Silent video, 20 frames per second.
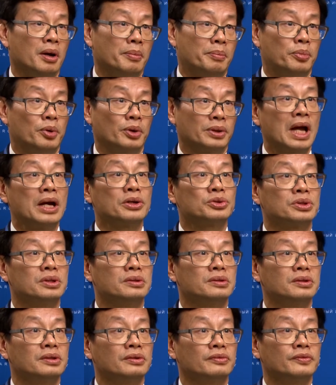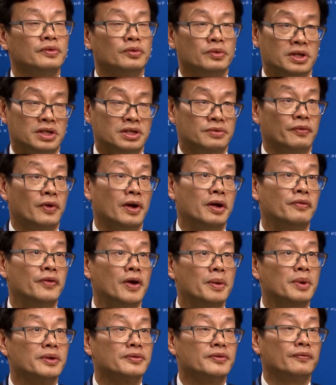production. It's very
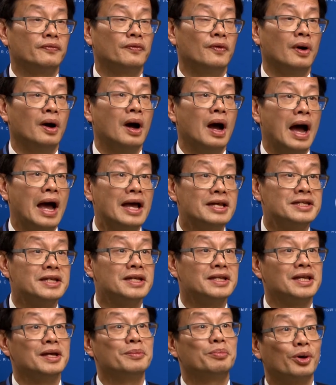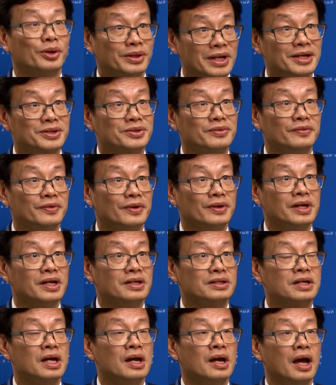famous for ICT production for
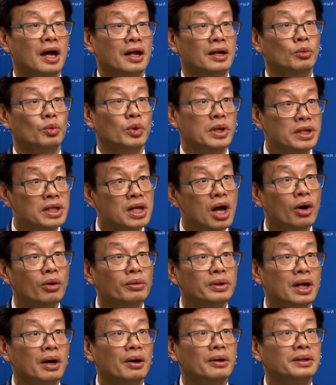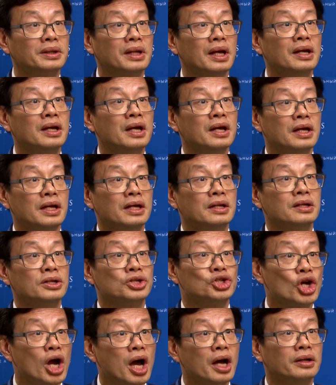this. And we know nowadays in
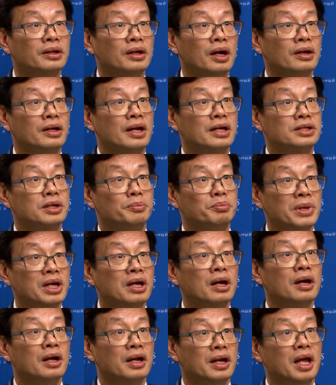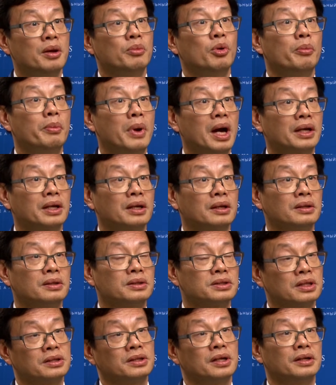China, there's a big labor market,
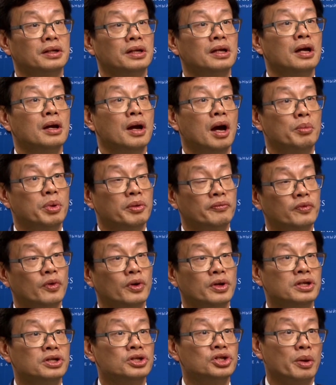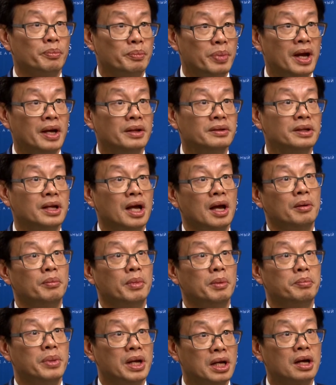certainly. Before in Japan, they have
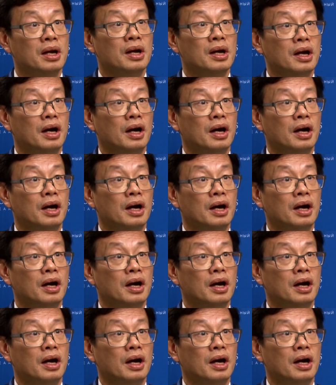a big